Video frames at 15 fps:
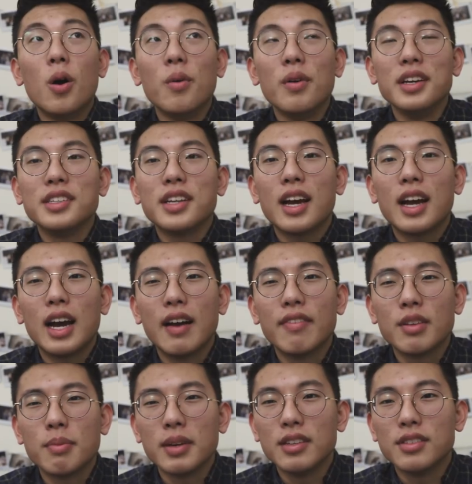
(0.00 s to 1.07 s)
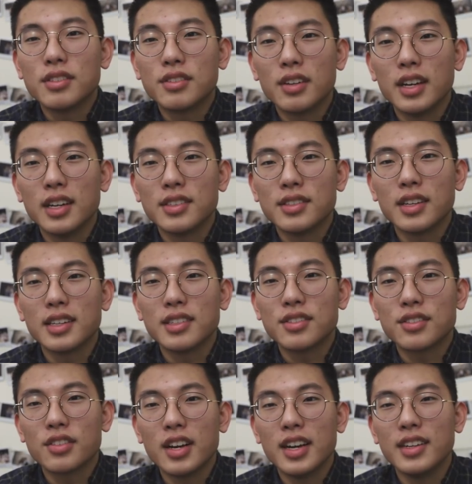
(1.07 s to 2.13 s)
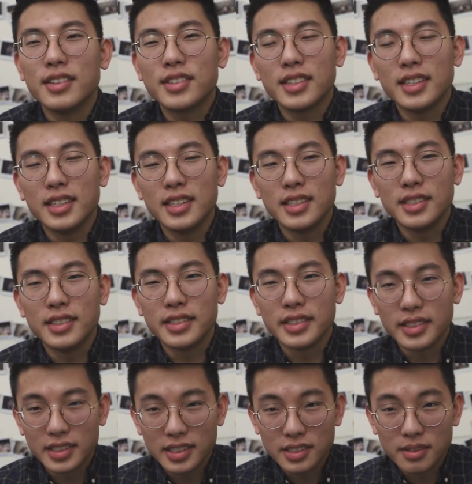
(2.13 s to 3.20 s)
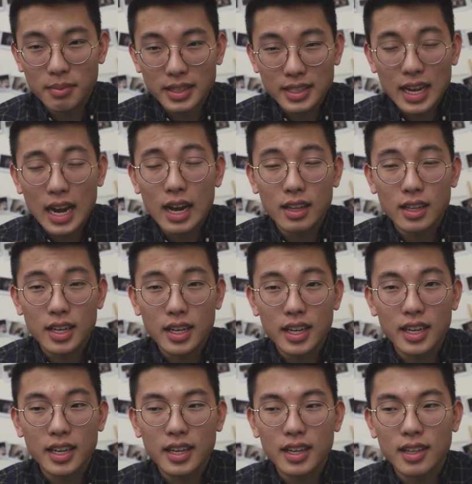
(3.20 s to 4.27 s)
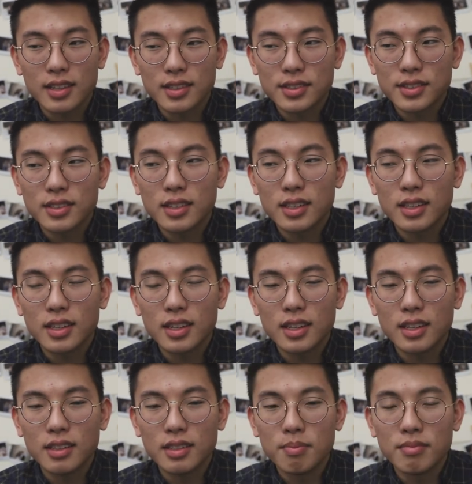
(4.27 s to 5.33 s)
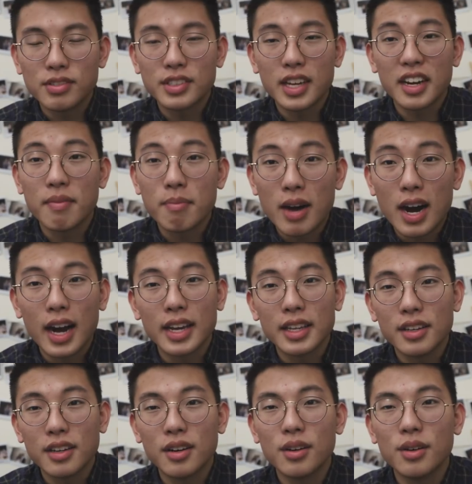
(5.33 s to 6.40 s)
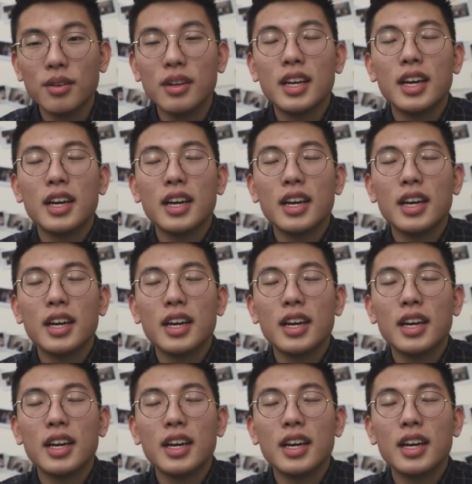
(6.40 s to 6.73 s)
always have to be stressed. Like, stressed is this mentality, it's a state of mind, you know?